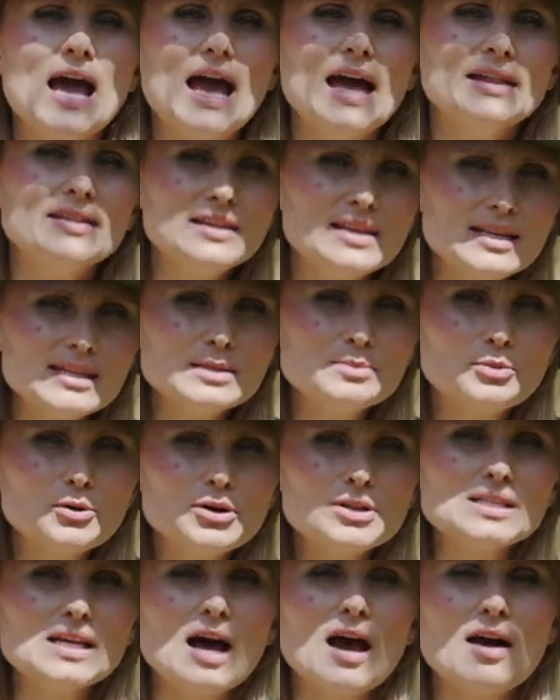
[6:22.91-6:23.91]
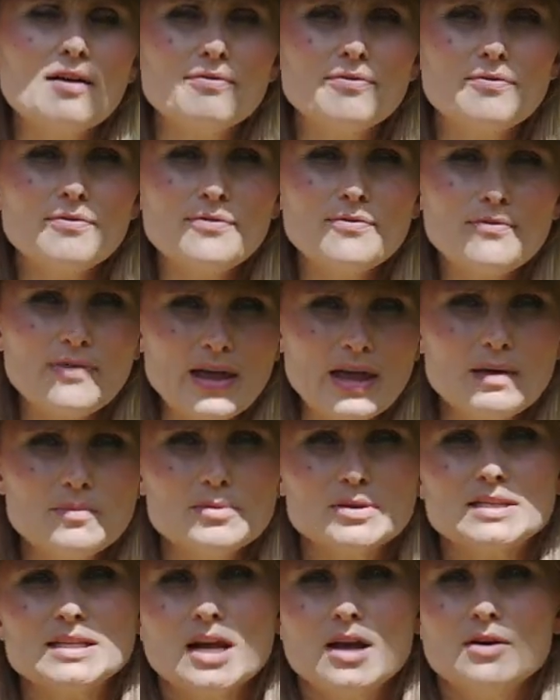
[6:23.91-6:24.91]
and these birds are
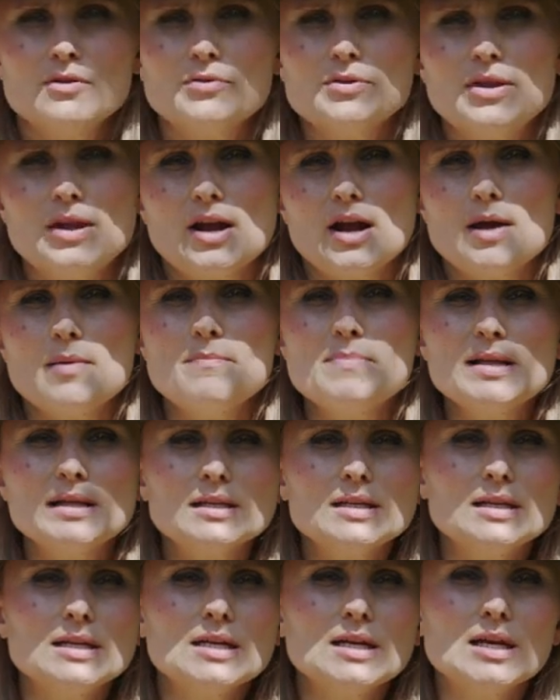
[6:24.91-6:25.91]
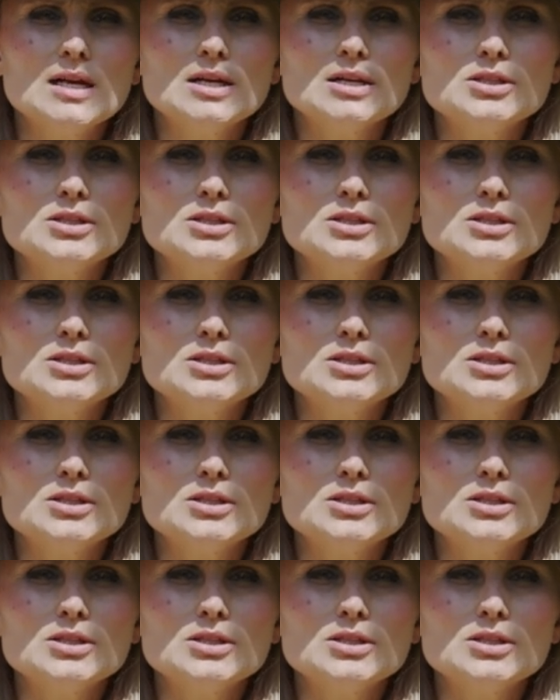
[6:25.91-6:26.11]
famous for their ability